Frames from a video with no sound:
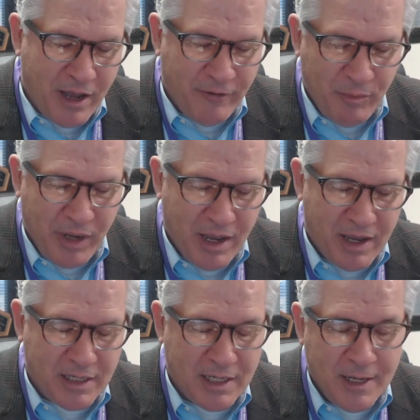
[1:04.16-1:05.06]
above and
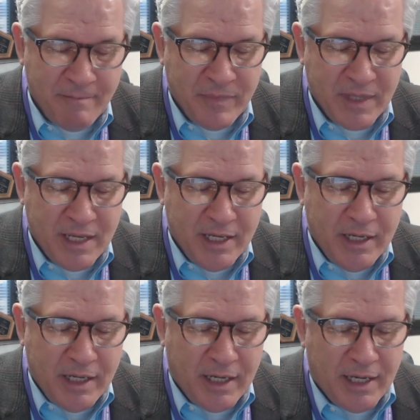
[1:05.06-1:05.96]
beyond
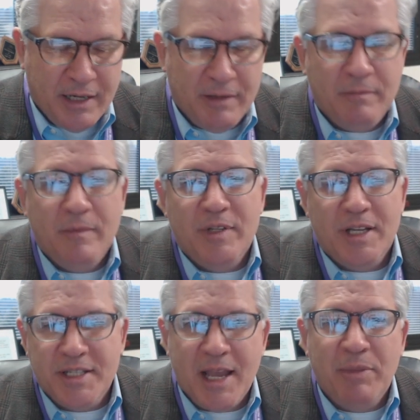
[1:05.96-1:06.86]
uh,
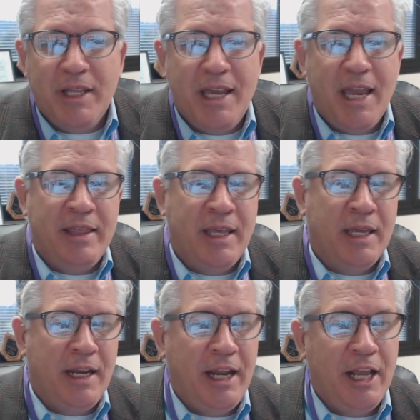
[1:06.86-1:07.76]
assembly, and
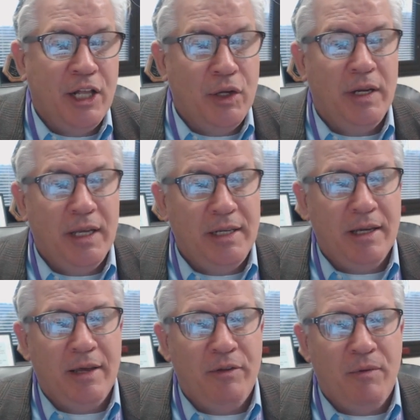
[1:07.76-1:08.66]
then it
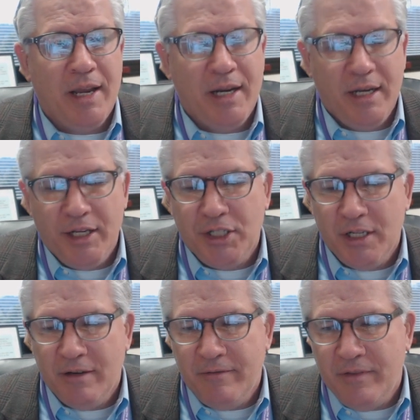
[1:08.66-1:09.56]
included uh, the
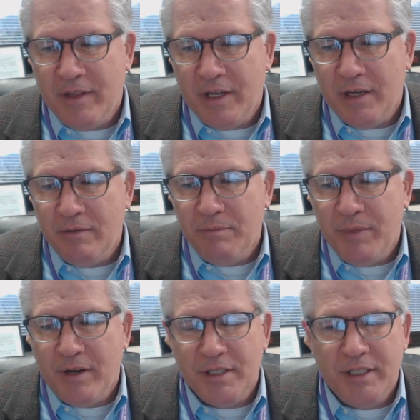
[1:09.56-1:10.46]
recognition of the
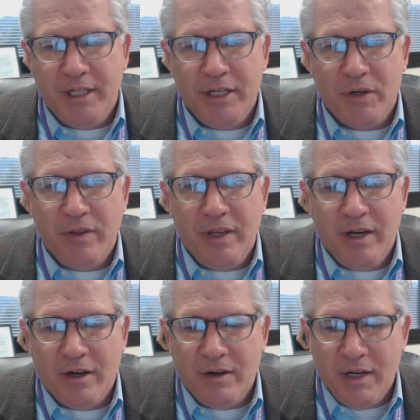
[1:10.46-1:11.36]
Pearson Teacher of the
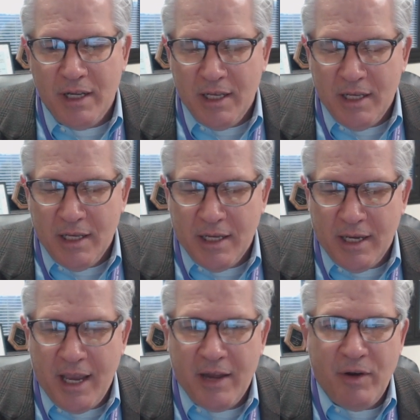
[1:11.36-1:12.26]
Year,
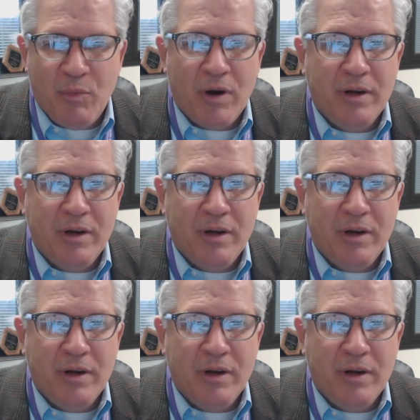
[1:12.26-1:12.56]
uh, Andrea